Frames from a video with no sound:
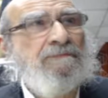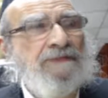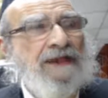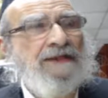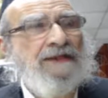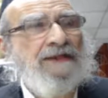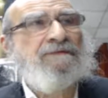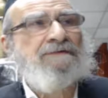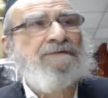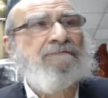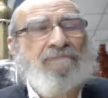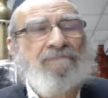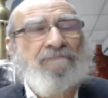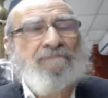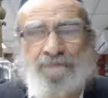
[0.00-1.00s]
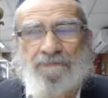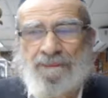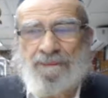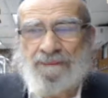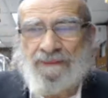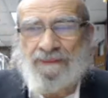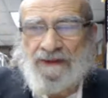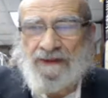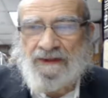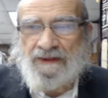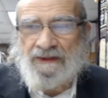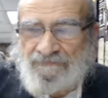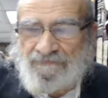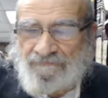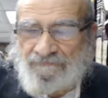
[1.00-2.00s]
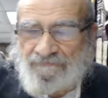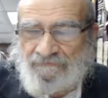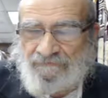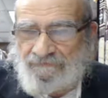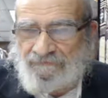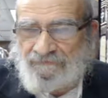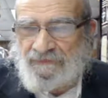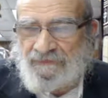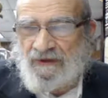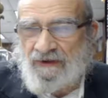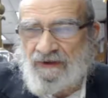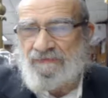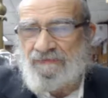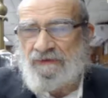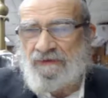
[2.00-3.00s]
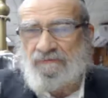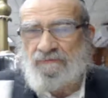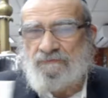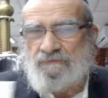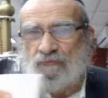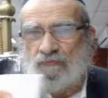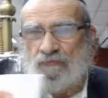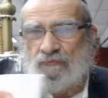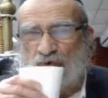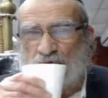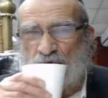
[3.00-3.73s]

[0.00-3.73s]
Yeah. The point that you made about there's only there's